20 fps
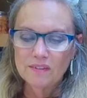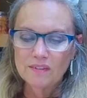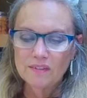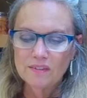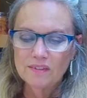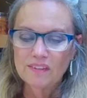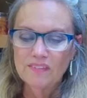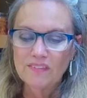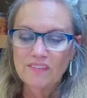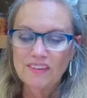
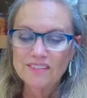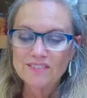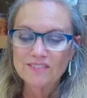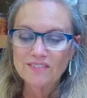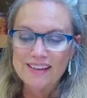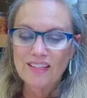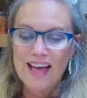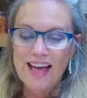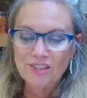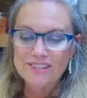Then these
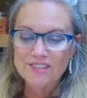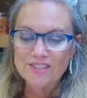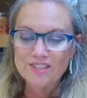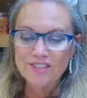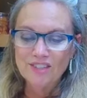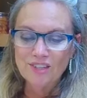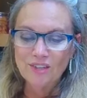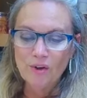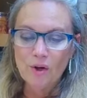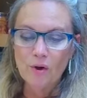last
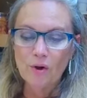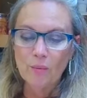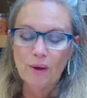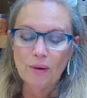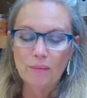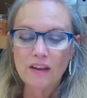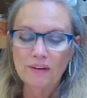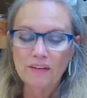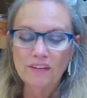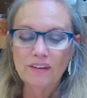two, oh no,
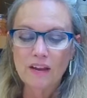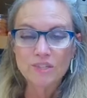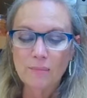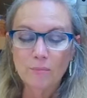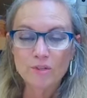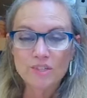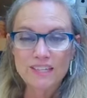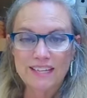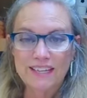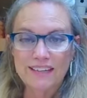wait, wait,
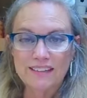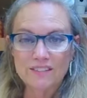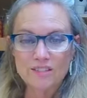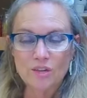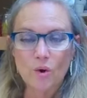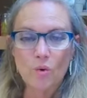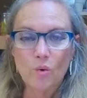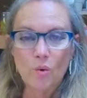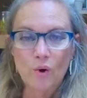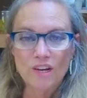number 10.
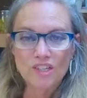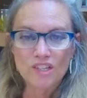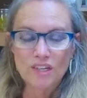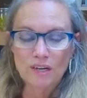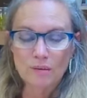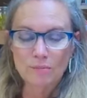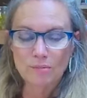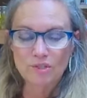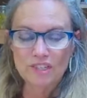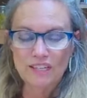So
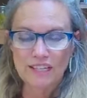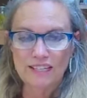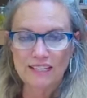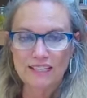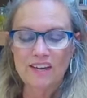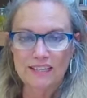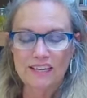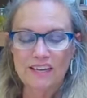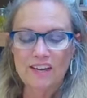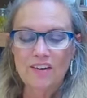question number
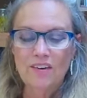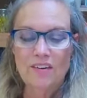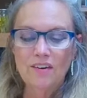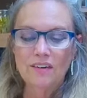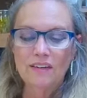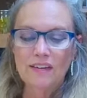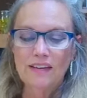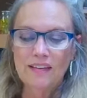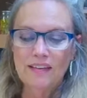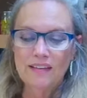10
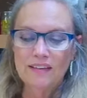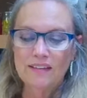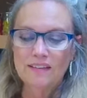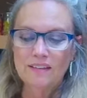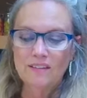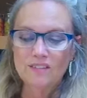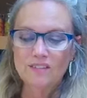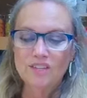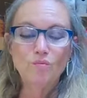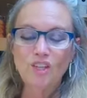
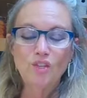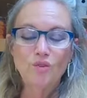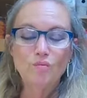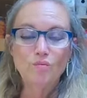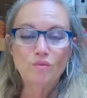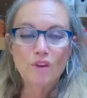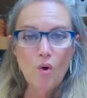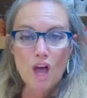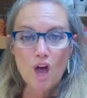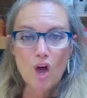is, you
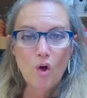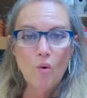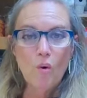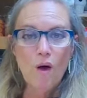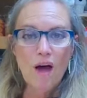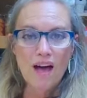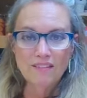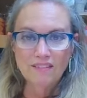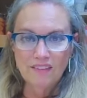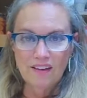know
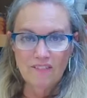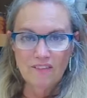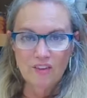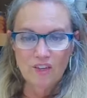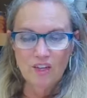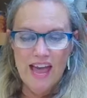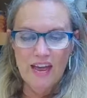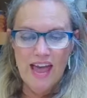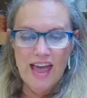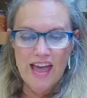I love a
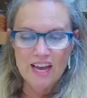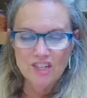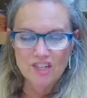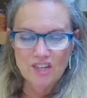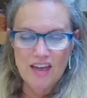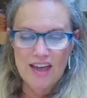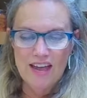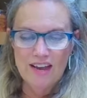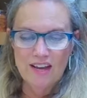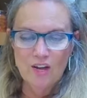good
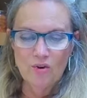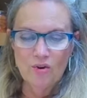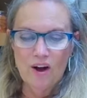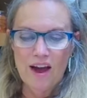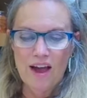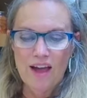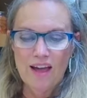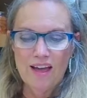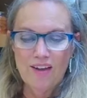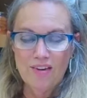hashtag,
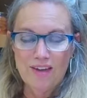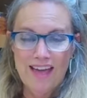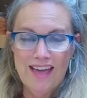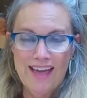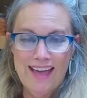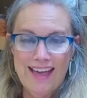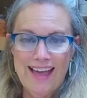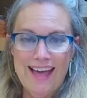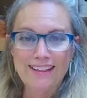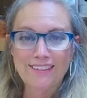
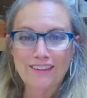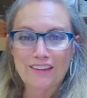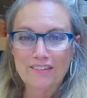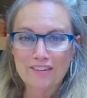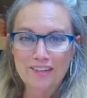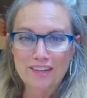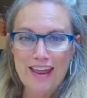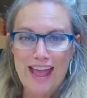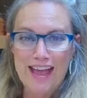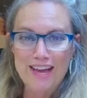okay? I love
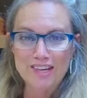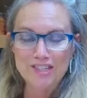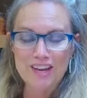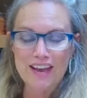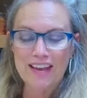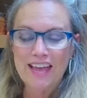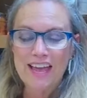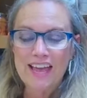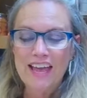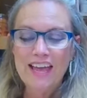a good
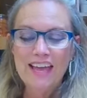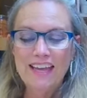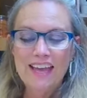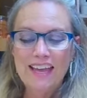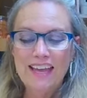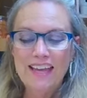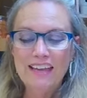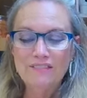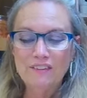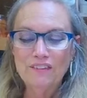hashtag,
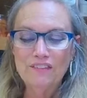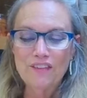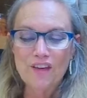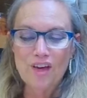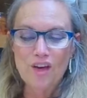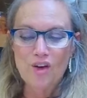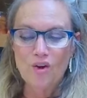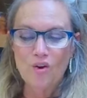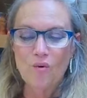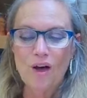even
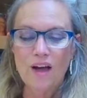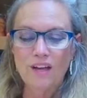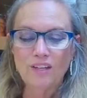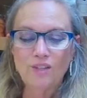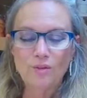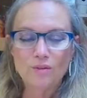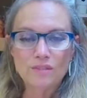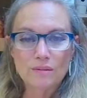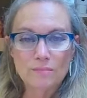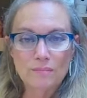though I
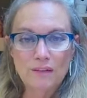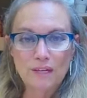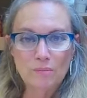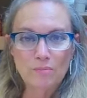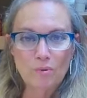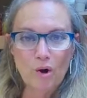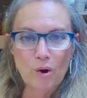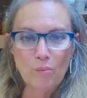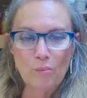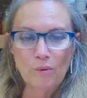use them
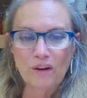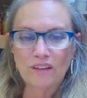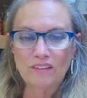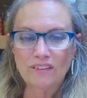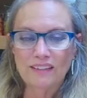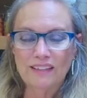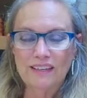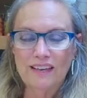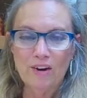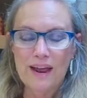
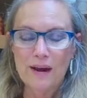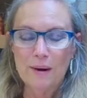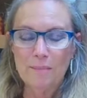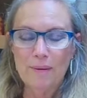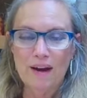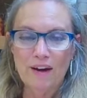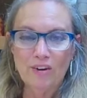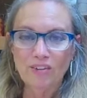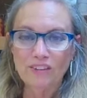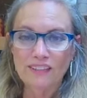inappropriately and
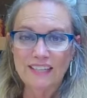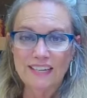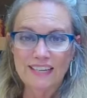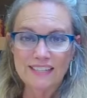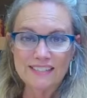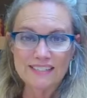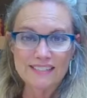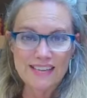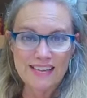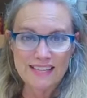apparently
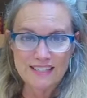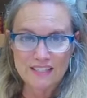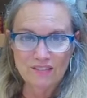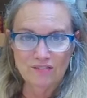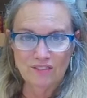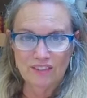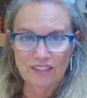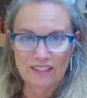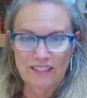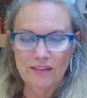
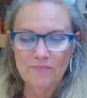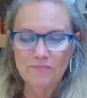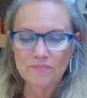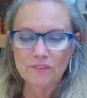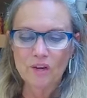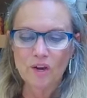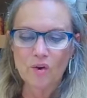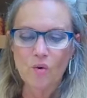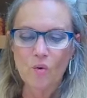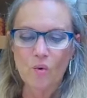excessively,
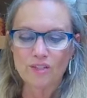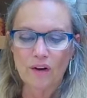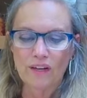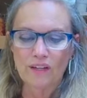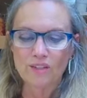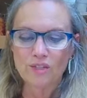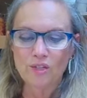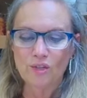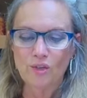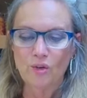
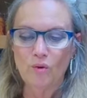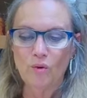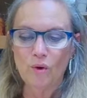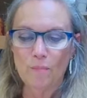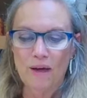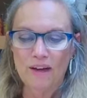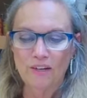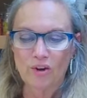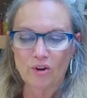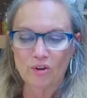according to
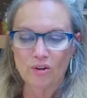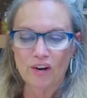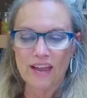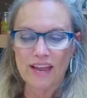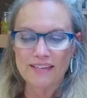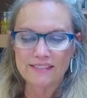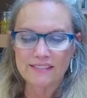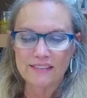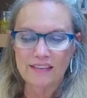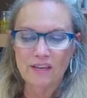my daughter
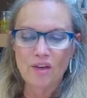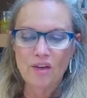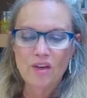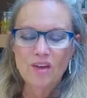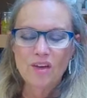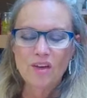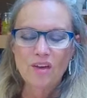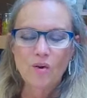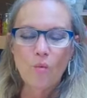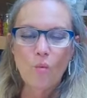Casey.
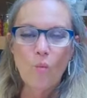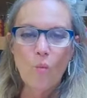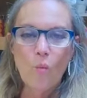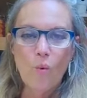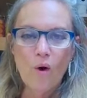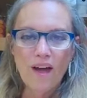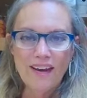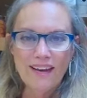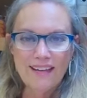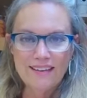
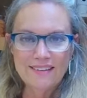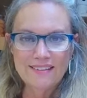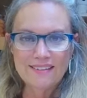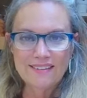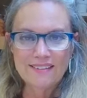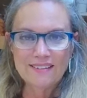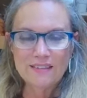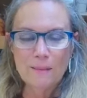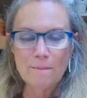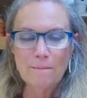What
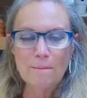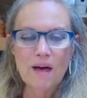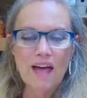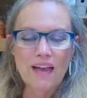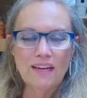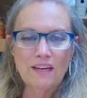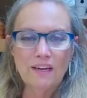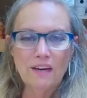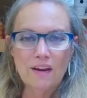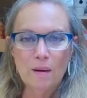is
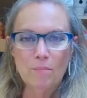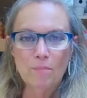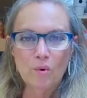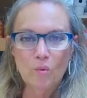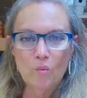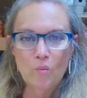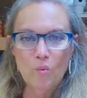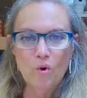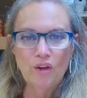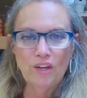my number
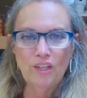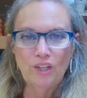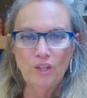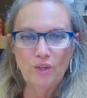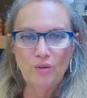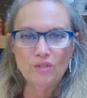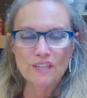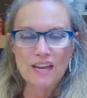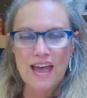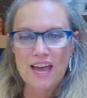one
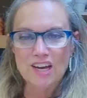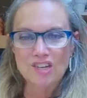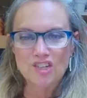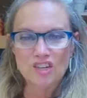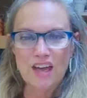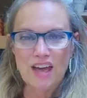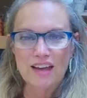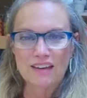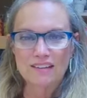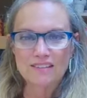used
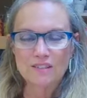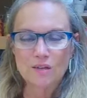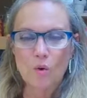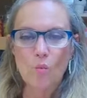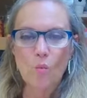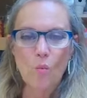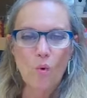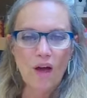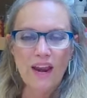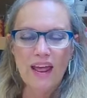hashtag? So
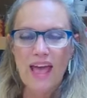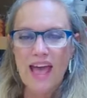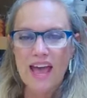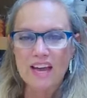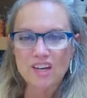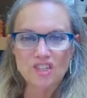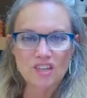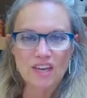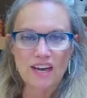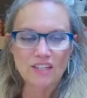what
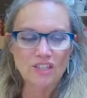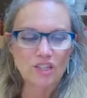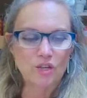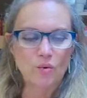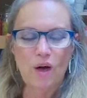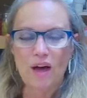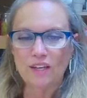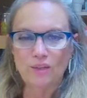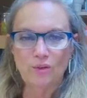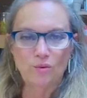hashtag
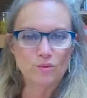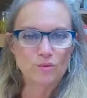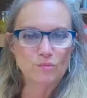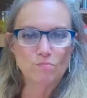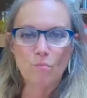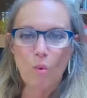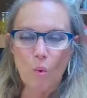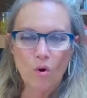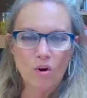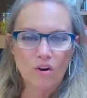do I use
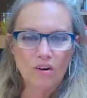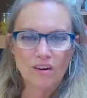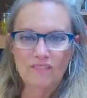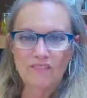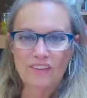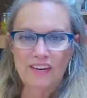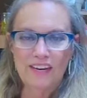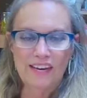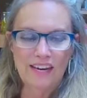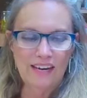more
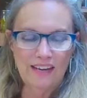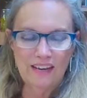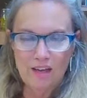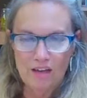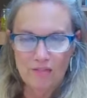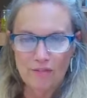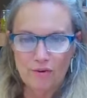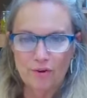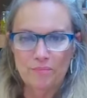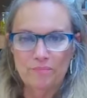than any
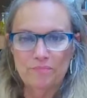other?